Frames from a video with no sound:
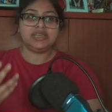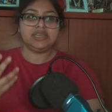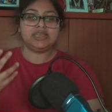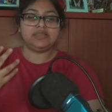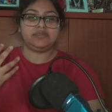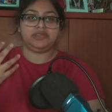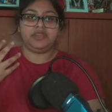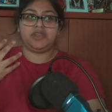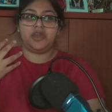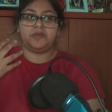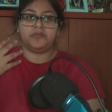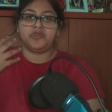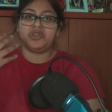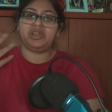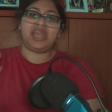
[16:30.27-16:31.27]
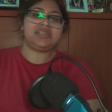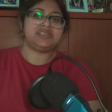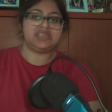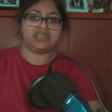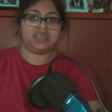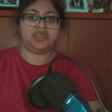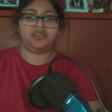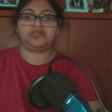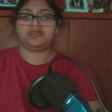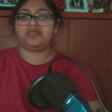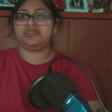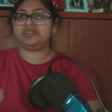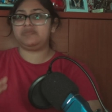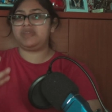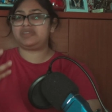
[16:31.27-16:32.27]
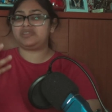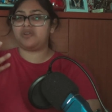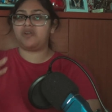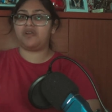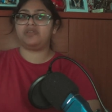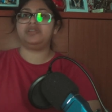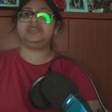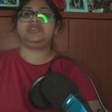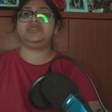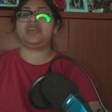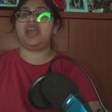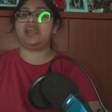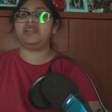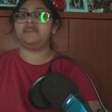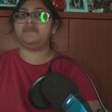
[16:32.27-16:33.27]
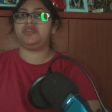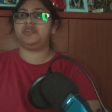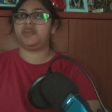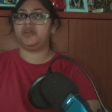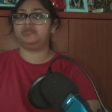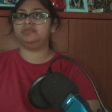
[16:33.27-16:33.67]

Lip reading: you know, relate to the characters. It makes it harder to kind of, you know,